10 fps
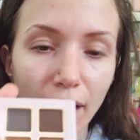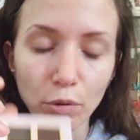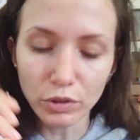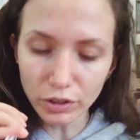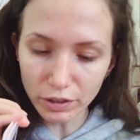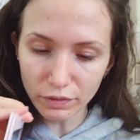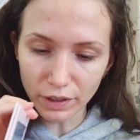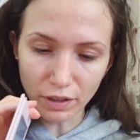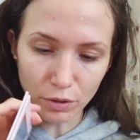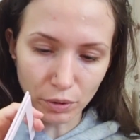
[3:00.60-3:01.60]
I wonder if the
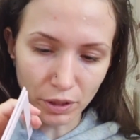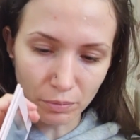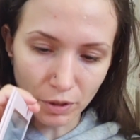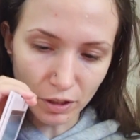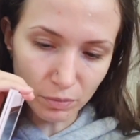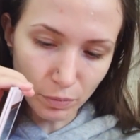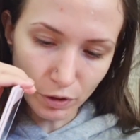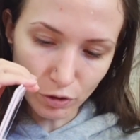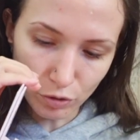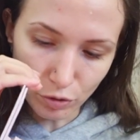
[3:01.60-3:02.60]
cream can be
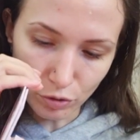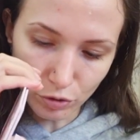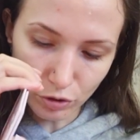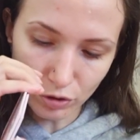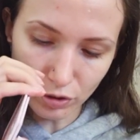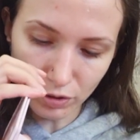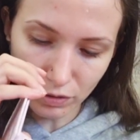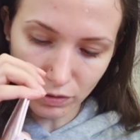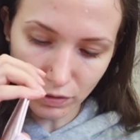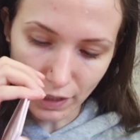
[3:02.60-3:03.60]
used
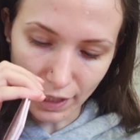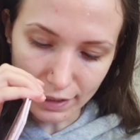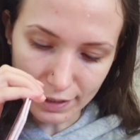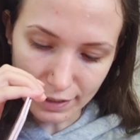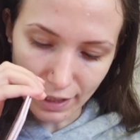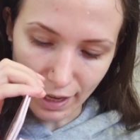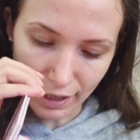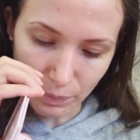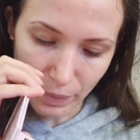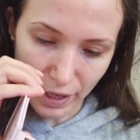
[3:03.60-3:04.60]
as an
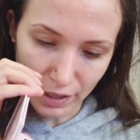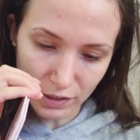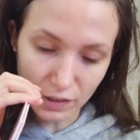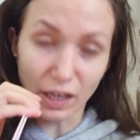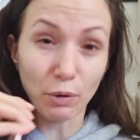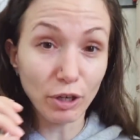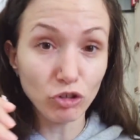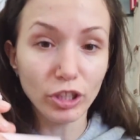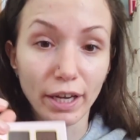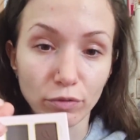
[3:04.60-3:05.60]
eye base. I'll
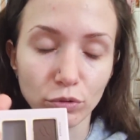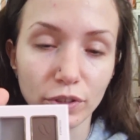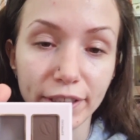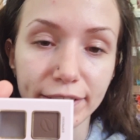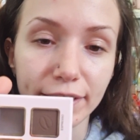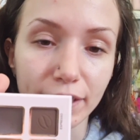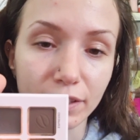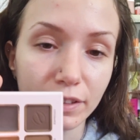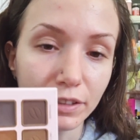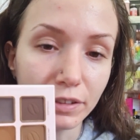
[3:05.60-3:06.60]
actually have to test that
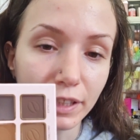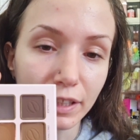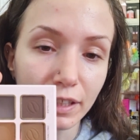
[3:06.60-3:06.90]
theory.